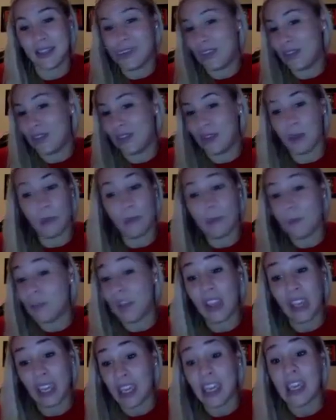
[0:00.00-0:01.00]

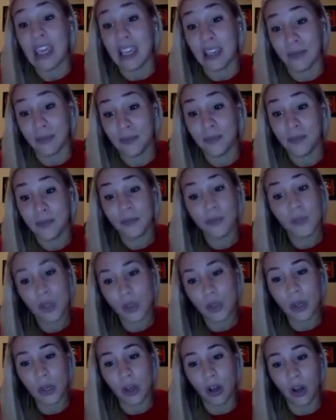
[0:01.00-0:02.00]
the key
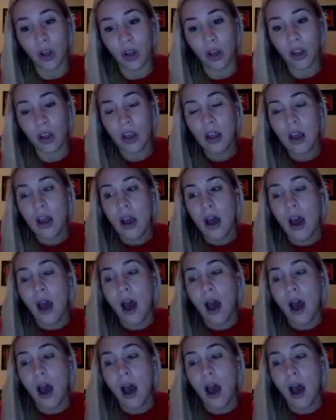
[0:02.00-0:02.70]
to it all,